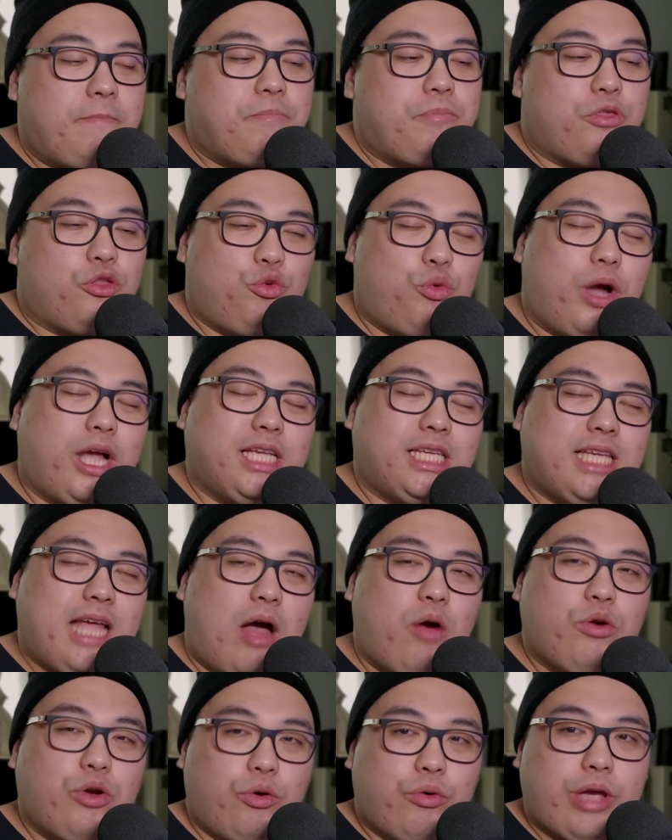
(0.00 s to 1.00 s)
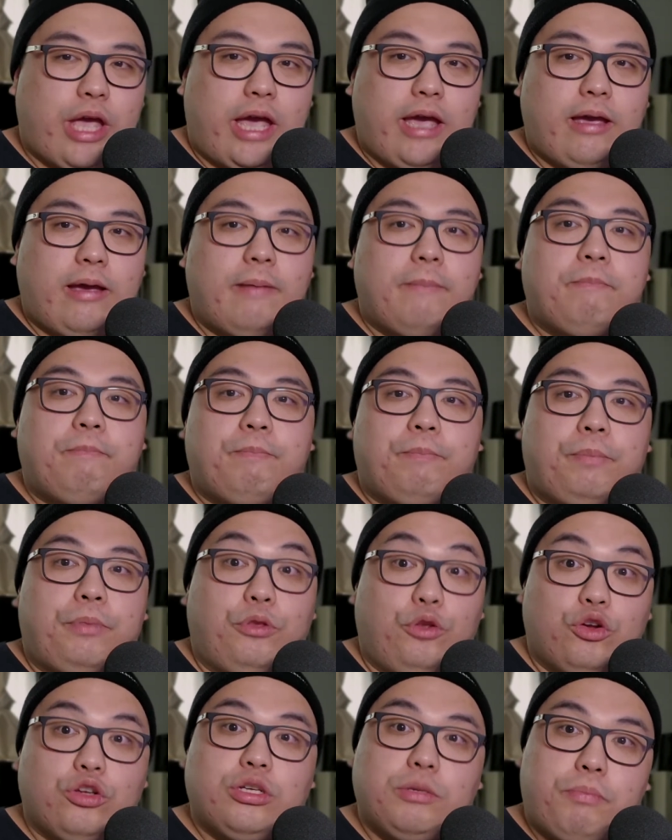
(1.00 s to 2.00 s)
Do I sound okay?
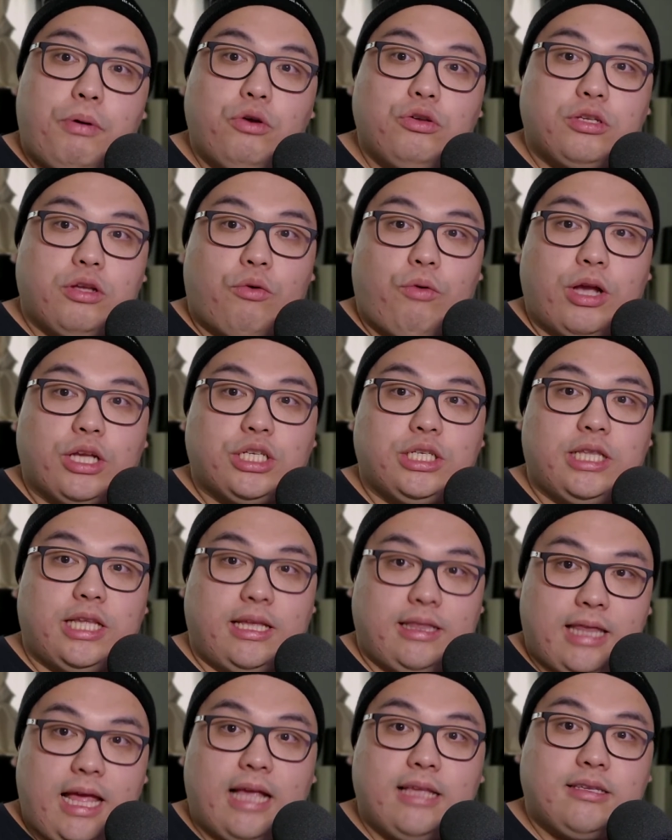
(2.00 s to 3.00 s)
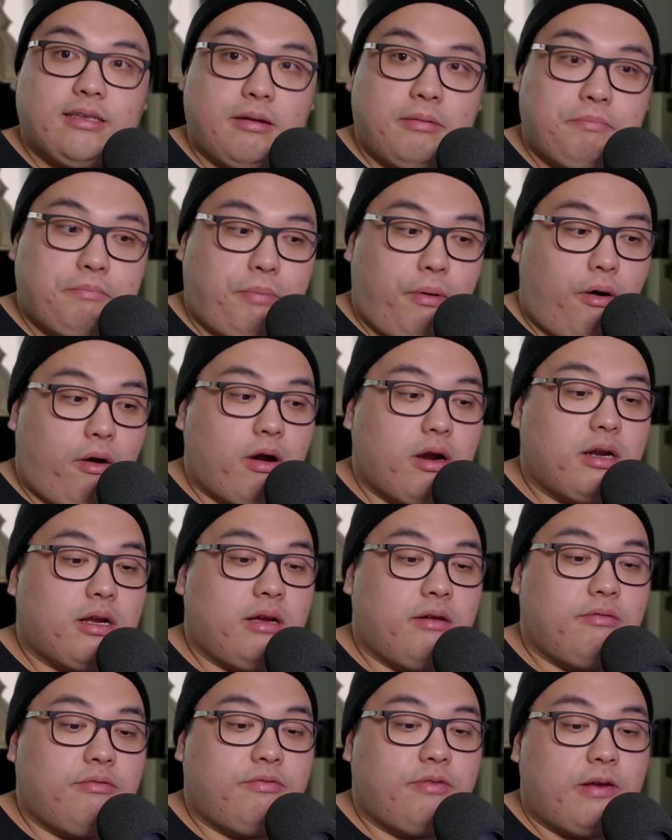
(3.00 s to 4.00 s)
You're supposed to question that. That's a part
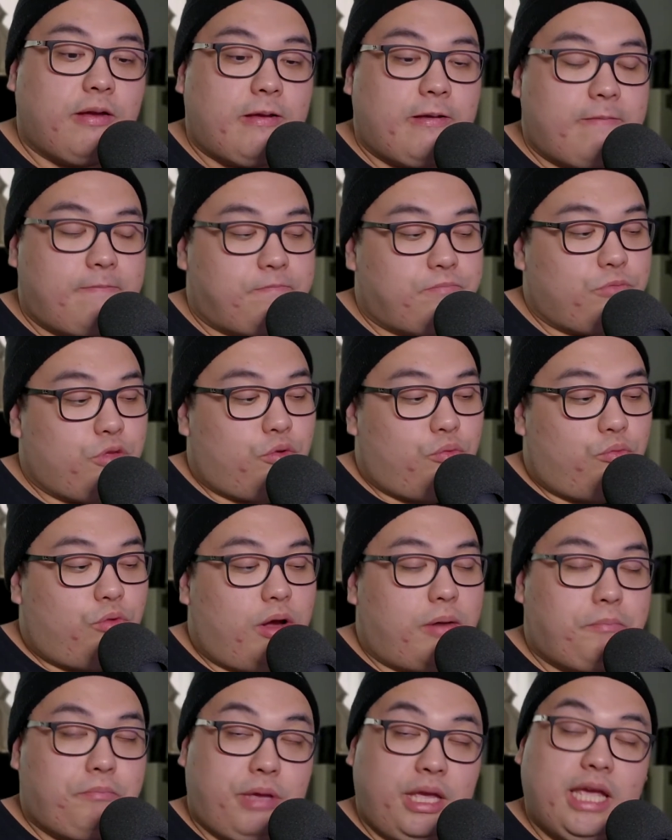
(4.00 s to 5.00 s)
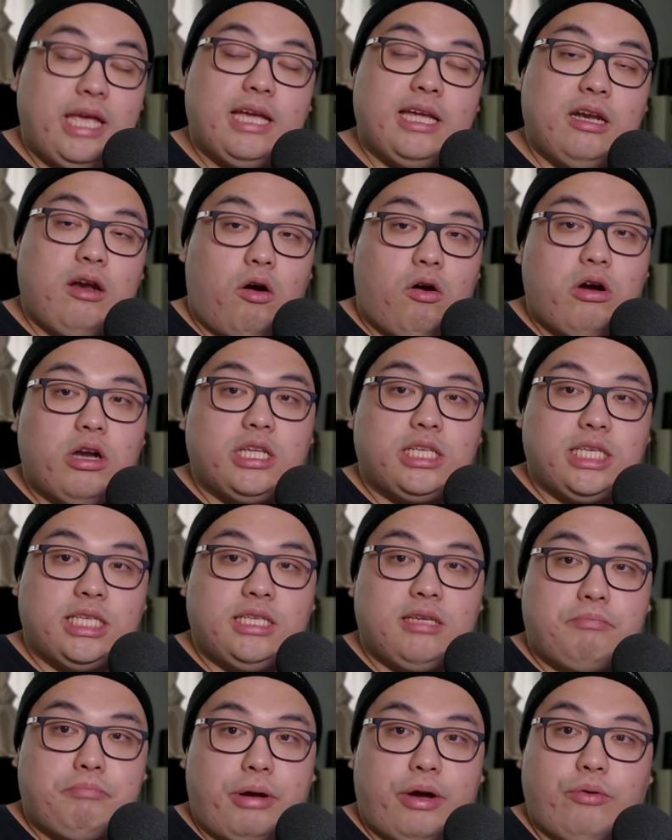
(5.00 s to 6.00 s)
of what being an artist is
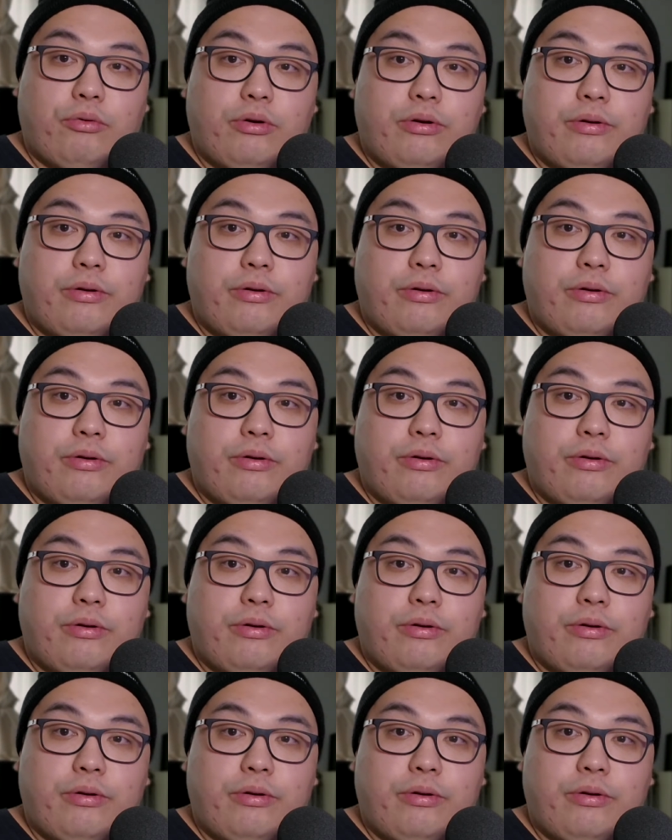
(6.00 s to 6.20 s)
about.